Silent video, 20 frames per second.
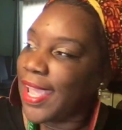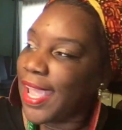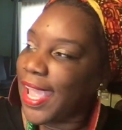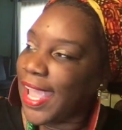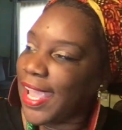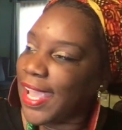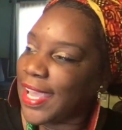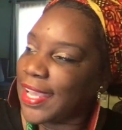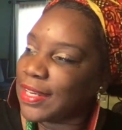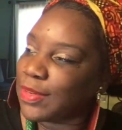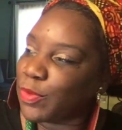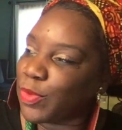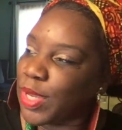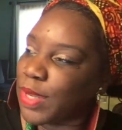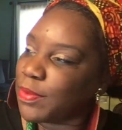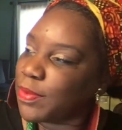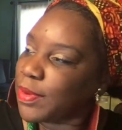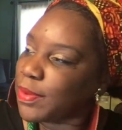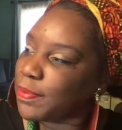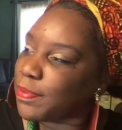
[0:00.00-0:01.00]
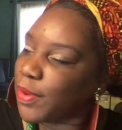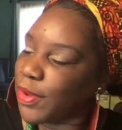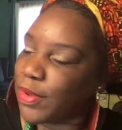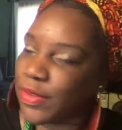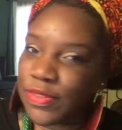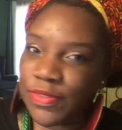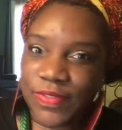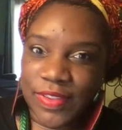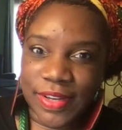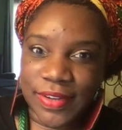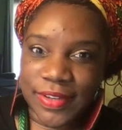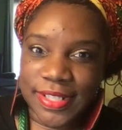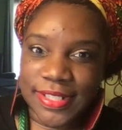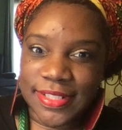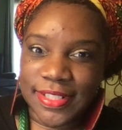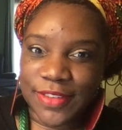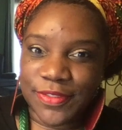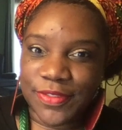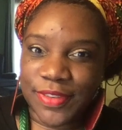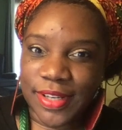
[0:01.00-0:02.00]
And we were both very
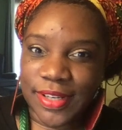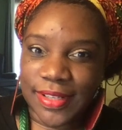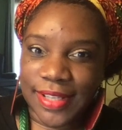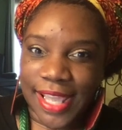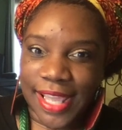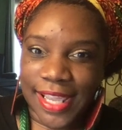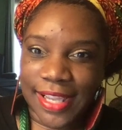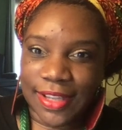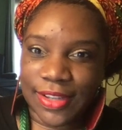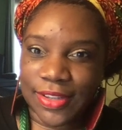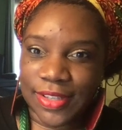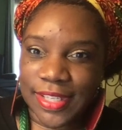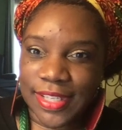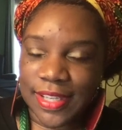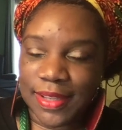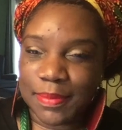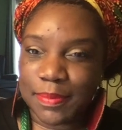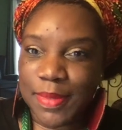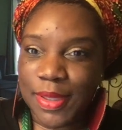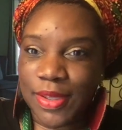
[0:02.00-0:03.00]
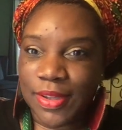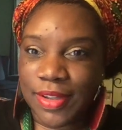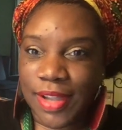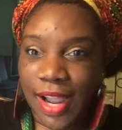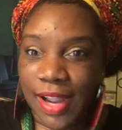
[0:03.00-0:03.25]
different, like Cookie and Milk.